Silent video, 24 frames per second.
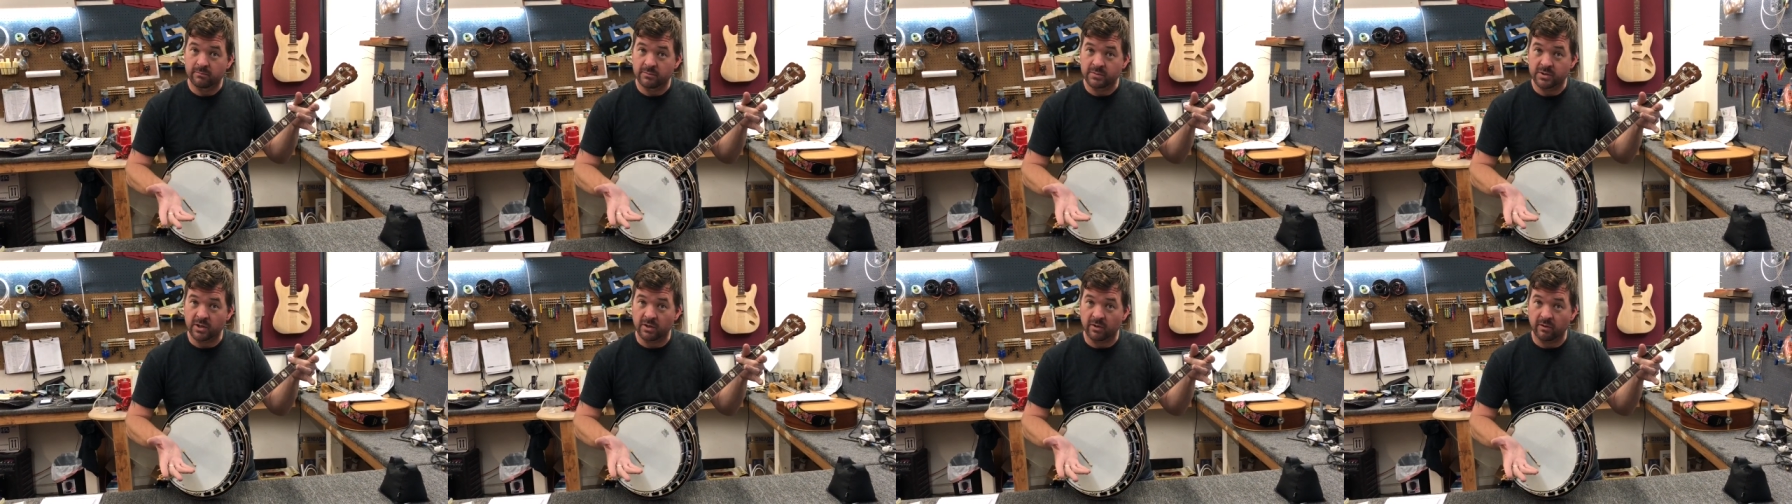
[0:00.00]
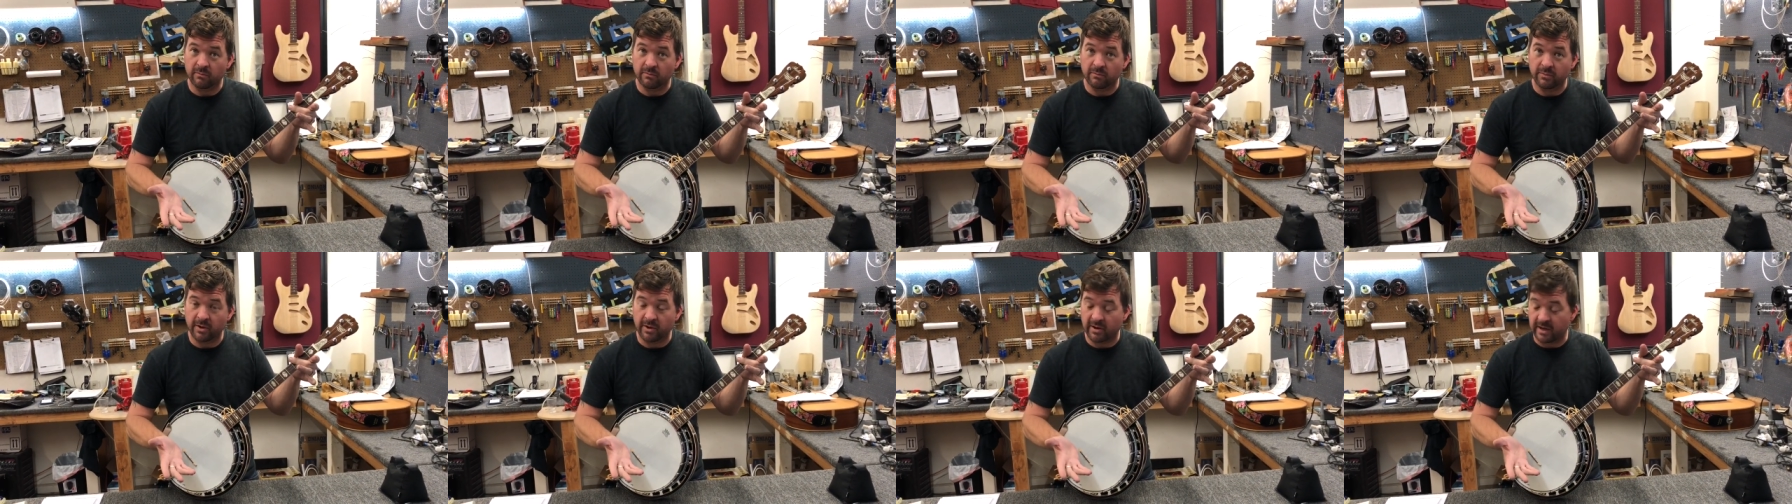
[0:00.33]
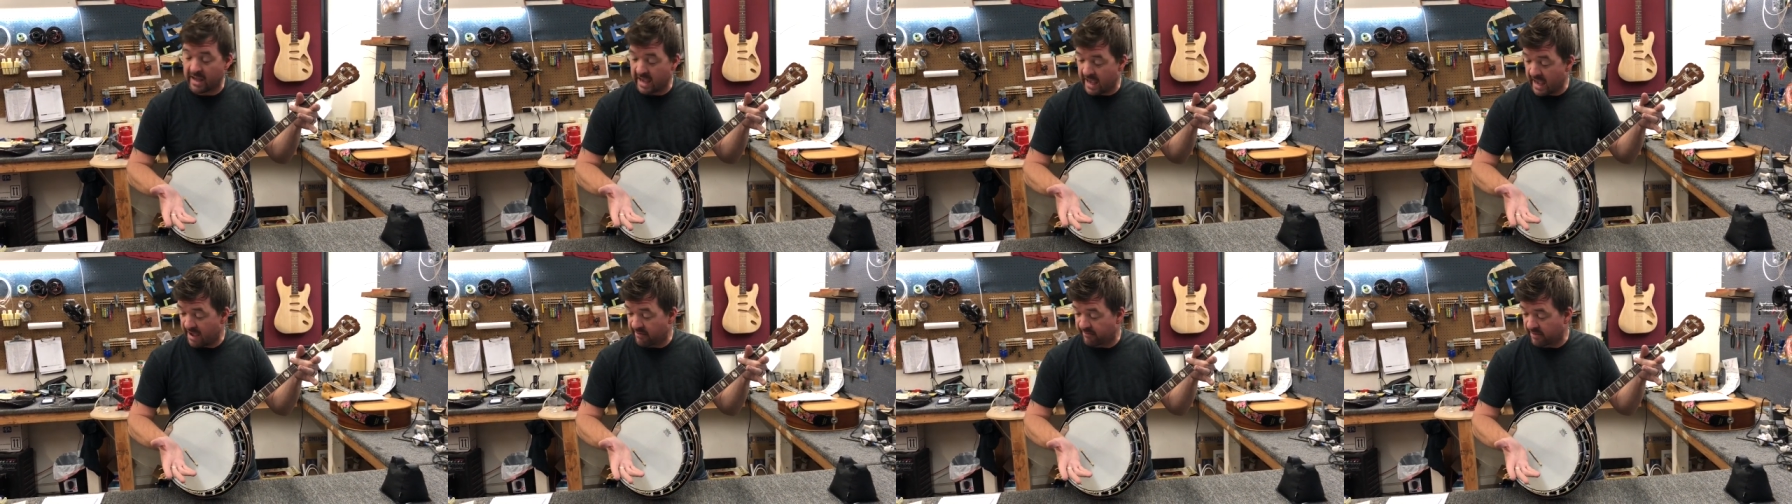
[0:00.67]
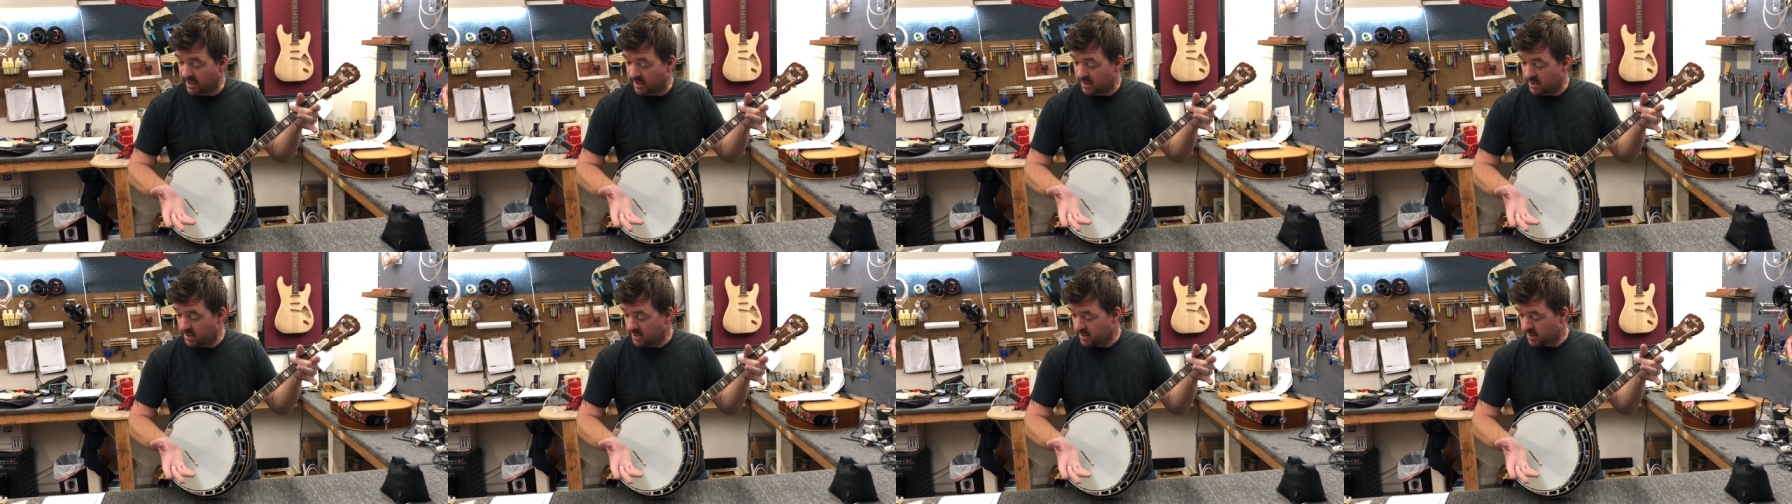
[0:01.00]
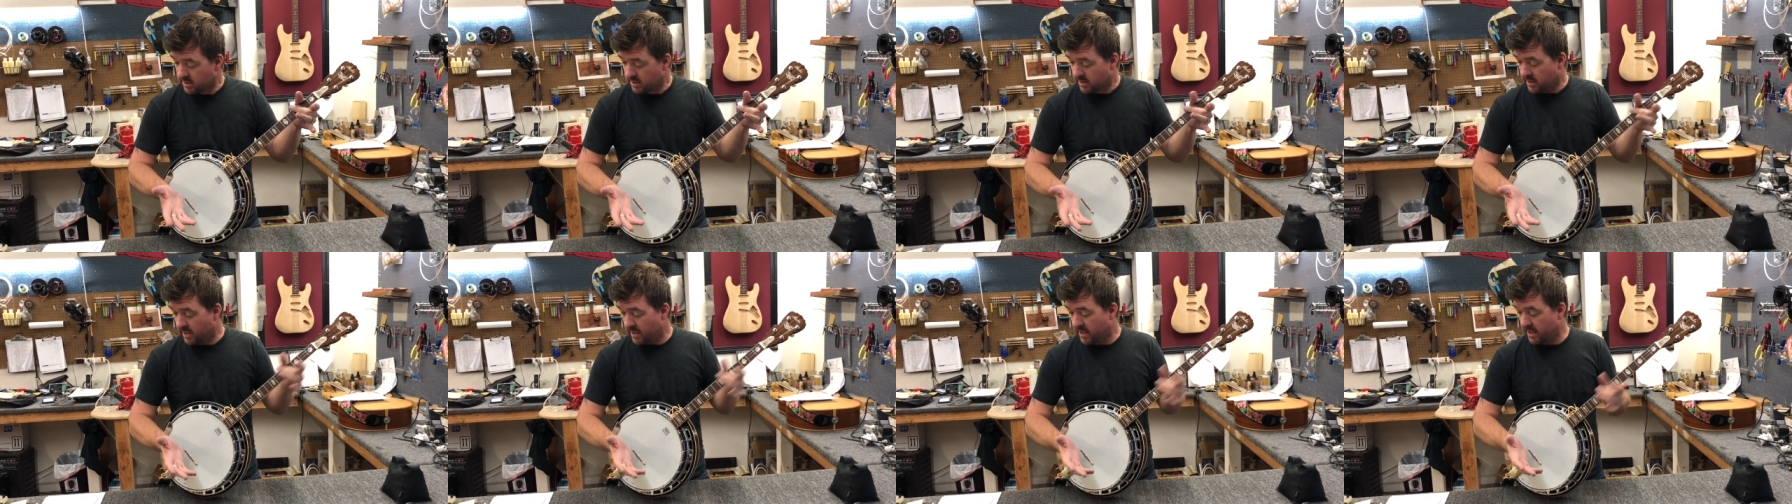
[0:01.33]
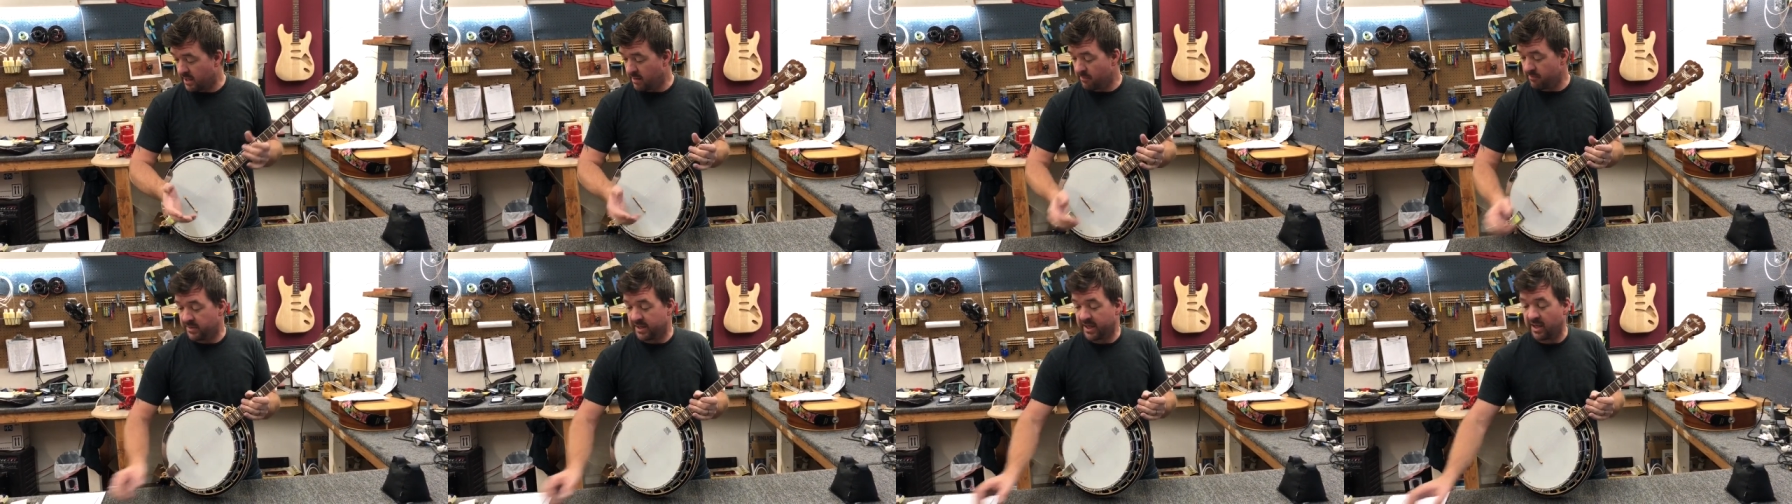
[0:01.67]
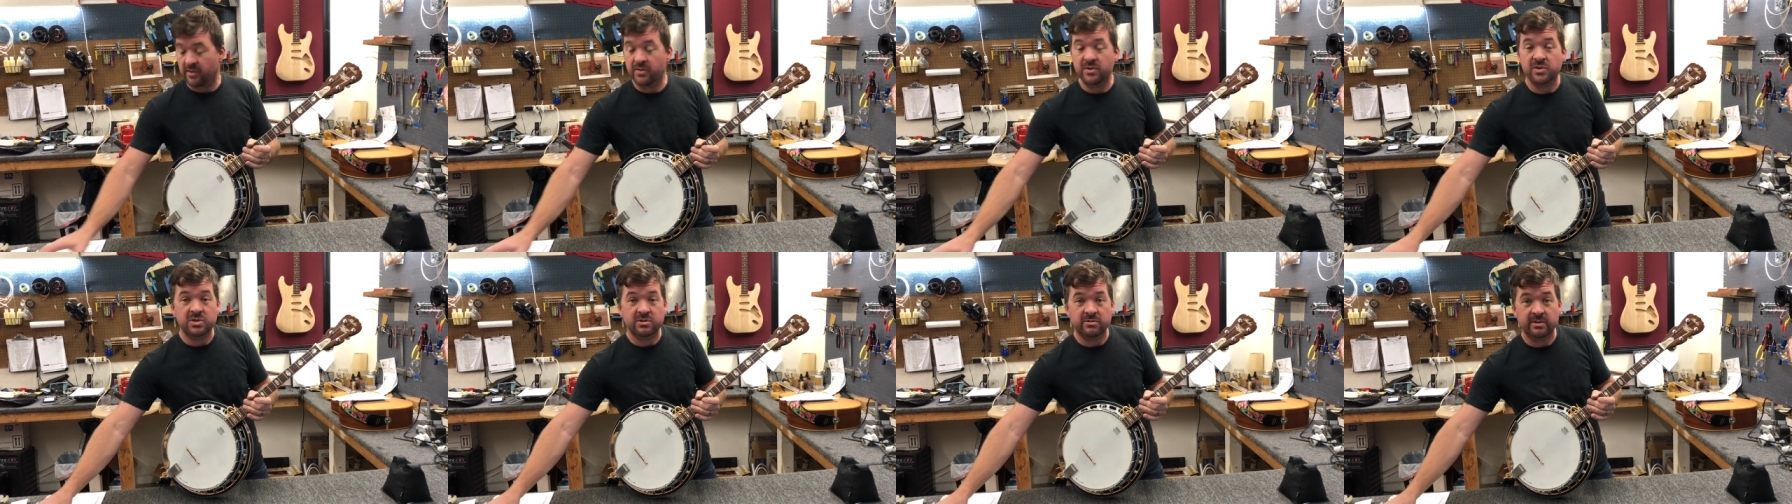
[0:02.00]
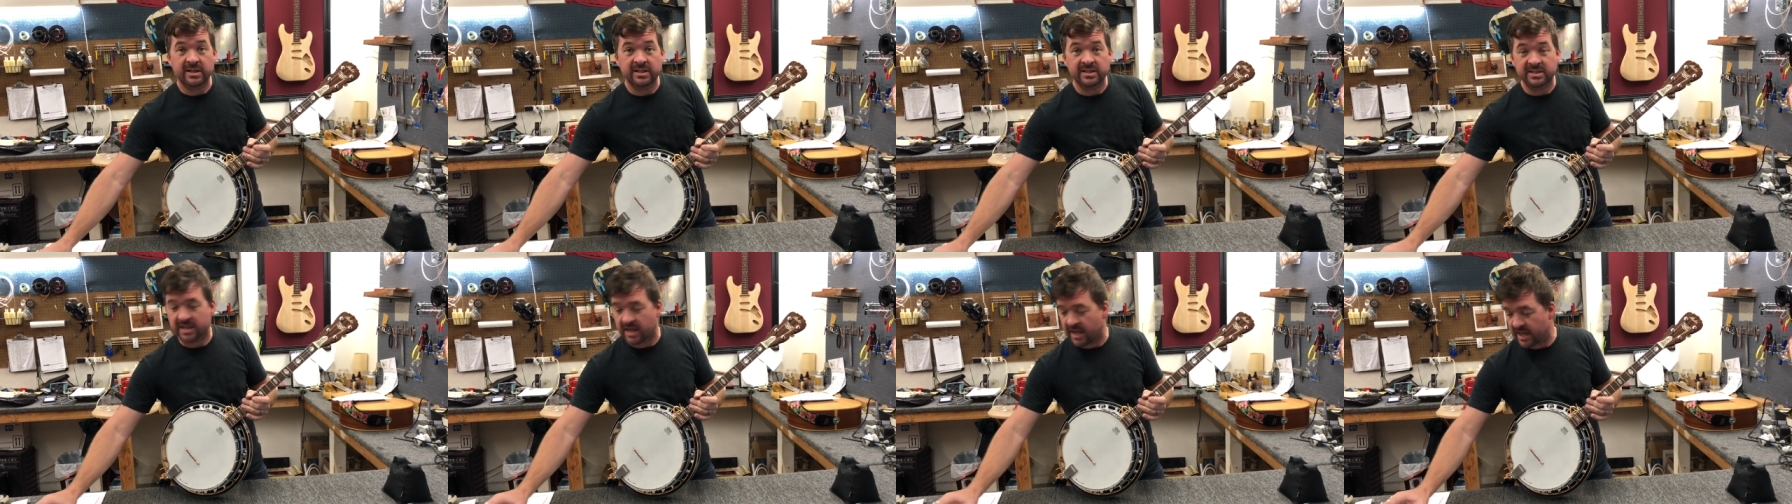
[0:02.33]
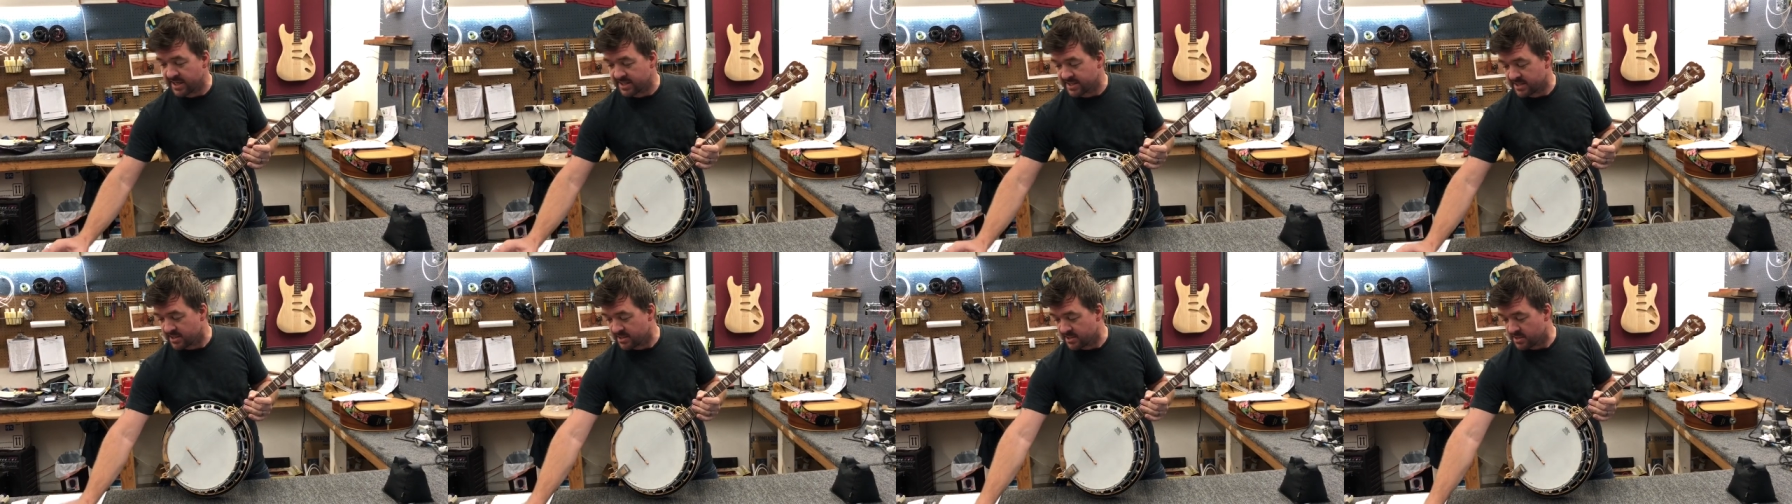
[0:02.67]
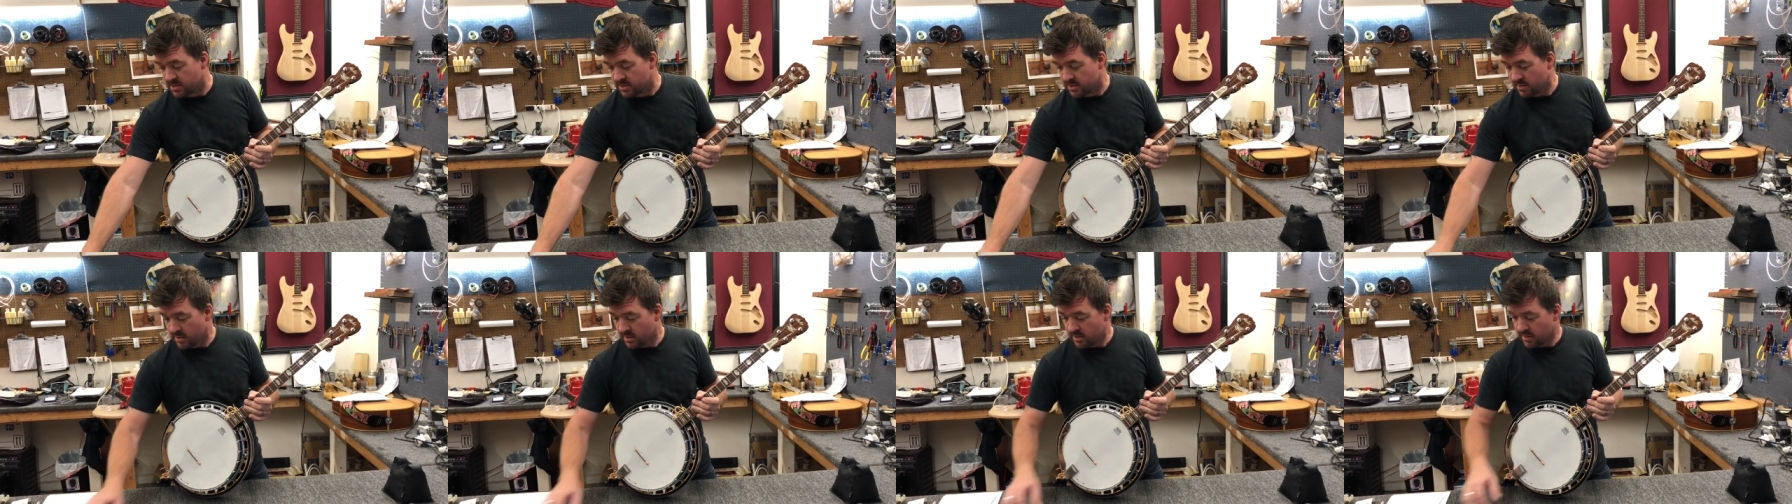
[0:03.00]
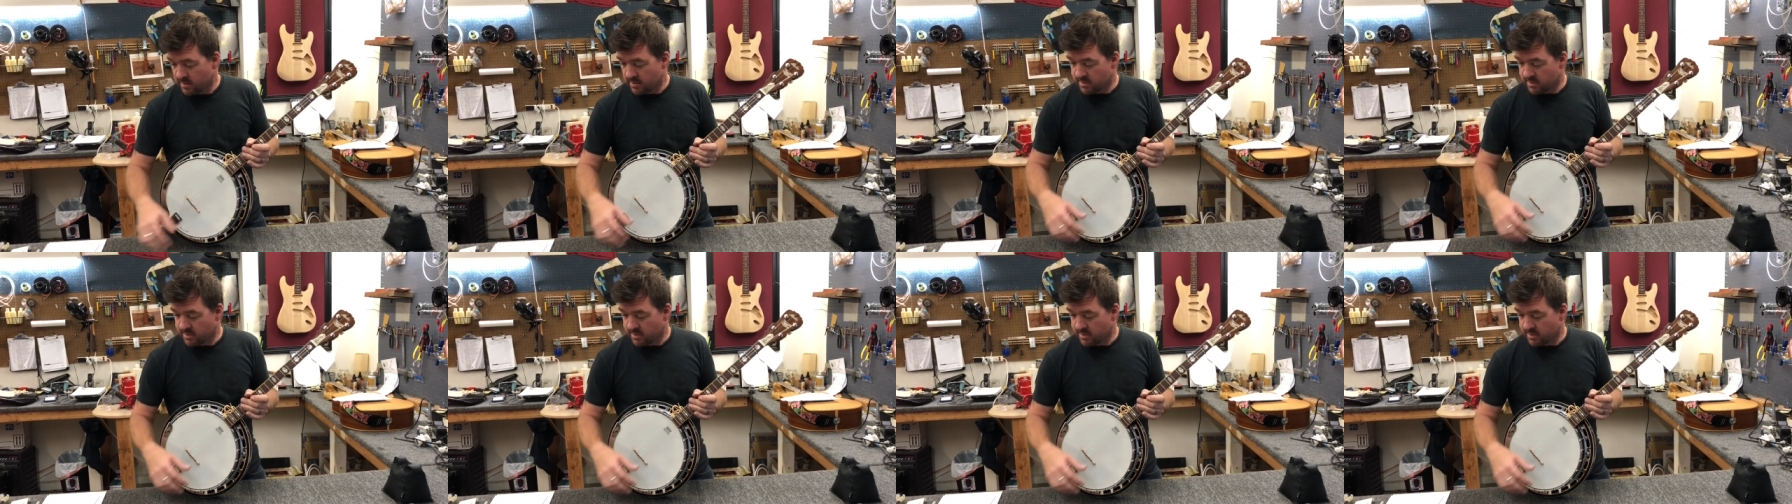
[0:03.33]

So there you have it. Um, the other string sizes,